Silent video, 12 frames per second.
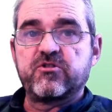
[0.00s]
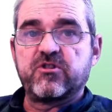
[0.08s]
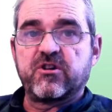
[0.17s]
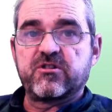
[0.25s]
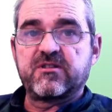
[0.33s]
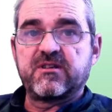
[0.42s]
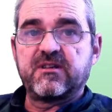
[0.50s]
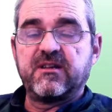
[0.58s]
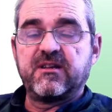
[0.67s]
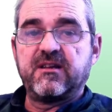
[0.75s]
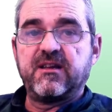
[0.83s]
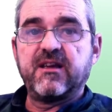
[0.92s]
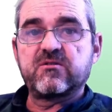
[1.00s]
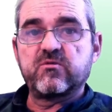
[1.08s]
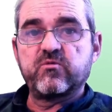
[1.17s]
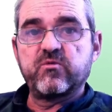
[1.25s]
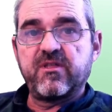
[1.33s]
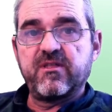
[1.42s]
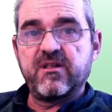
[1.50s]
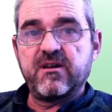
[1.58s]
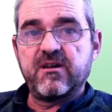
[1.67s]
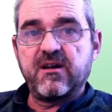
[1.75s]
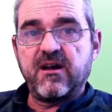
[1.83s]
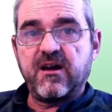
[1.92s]
just get with
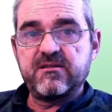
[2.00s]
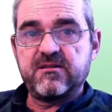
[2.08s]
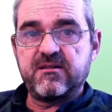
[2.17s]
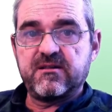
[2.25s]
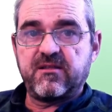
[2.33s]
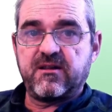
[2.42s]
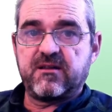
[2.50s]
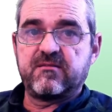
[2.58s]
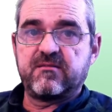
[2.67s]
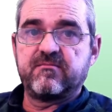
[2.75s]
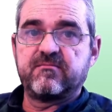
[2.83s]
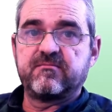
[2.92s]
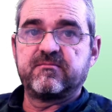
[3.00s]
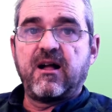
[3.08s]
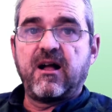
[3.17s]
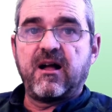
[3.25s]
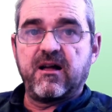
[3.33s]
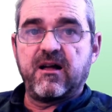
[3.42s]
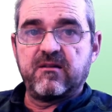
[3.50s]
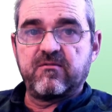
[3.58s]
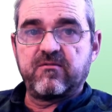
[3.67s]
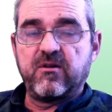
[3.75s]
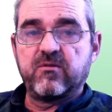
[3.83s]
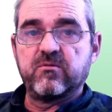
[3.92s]
the idea that high
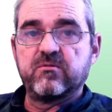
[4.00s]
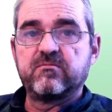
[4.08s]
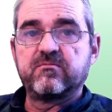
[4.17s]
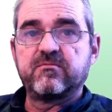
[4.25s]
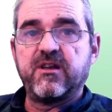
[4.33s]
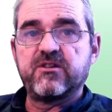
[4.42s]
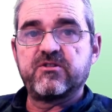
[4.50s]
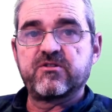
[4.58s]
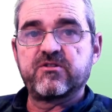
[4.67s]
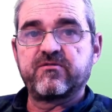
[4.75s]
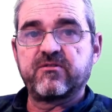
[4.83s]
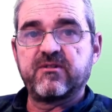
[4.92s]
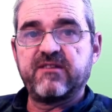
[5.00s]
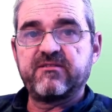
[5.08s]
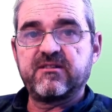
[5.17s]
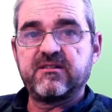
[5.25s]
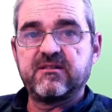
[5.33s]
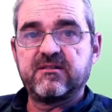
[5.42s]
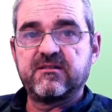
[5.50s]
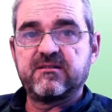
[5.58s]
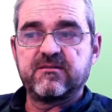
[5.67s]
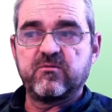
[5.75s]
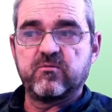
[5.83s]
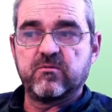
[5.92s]
flow is used for level,
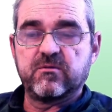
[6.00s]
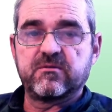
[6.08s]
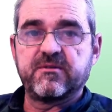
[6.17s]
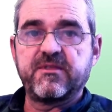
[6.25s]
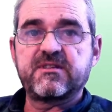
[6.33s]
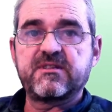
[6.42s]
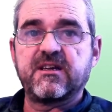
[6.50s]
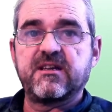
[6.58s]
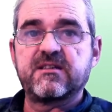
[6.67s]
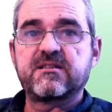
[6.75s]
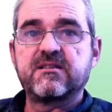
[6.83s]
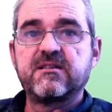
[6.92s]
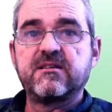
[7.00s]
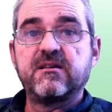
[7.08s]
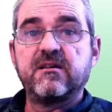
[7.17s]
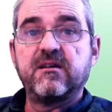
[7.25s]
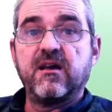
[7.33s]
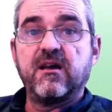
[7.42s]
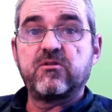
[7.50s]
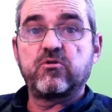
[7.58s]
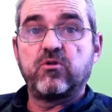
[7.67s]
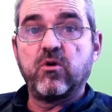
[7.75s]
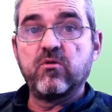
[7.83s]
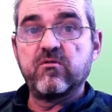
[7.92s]
water in this case, and
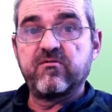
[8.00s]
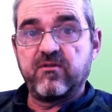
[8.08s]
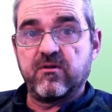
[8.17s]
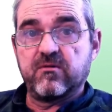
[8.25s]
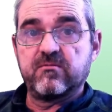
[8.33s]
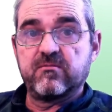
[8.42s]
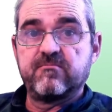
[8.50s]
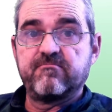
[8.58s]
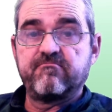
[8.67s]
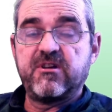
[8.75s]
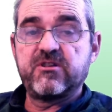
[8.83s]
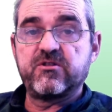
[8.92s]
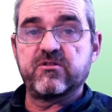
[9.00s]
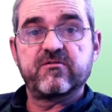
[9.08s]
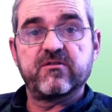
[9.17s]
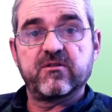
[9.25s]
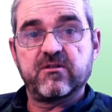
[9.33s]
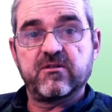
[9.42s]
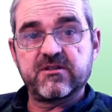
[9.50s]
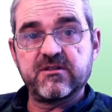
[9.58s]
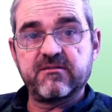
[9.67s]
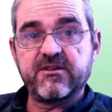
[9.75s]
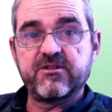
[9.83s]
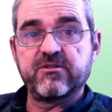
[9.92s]
low flow is used for
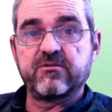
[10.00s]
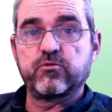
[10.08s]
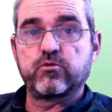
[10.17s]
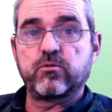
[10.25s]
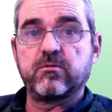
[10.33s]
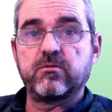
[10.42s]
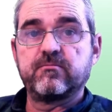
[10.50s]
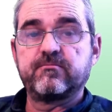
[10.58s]
concentration control,